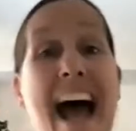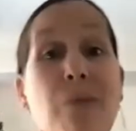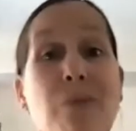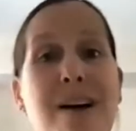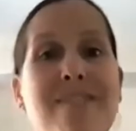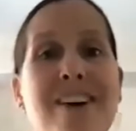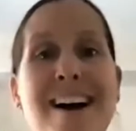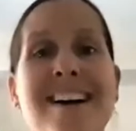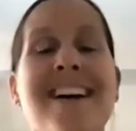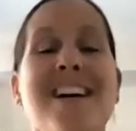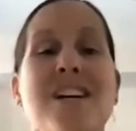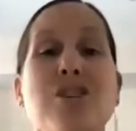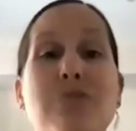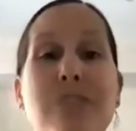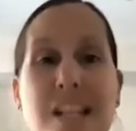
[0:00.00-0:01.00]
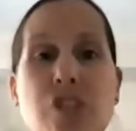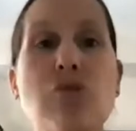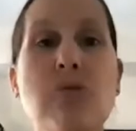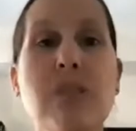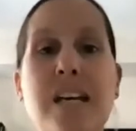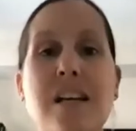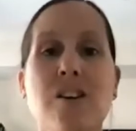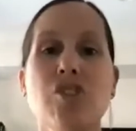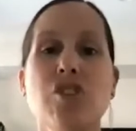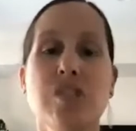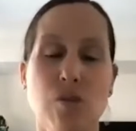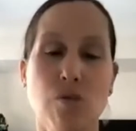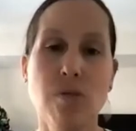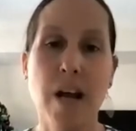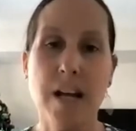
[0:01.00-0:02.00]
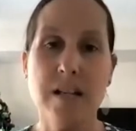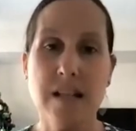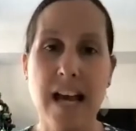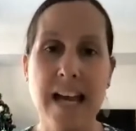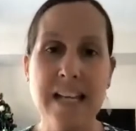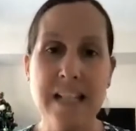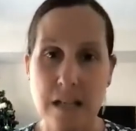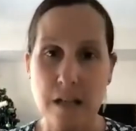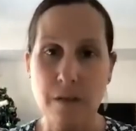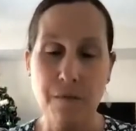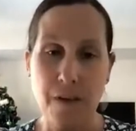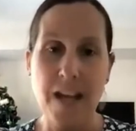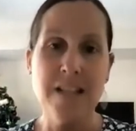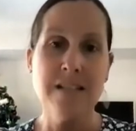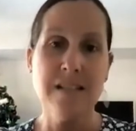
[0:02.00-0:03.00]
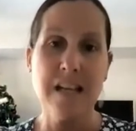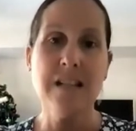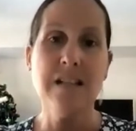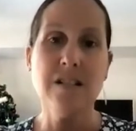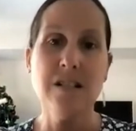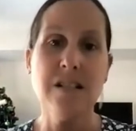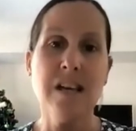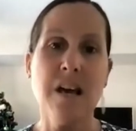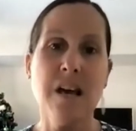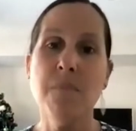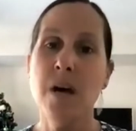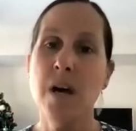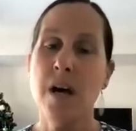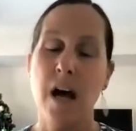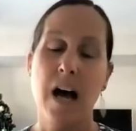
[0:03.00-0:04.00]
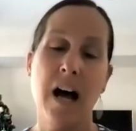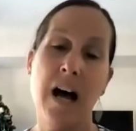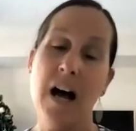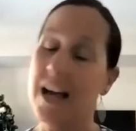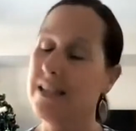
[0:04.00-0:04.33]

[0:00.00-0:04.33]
However, you literally can just create a GIF and send it to them uh,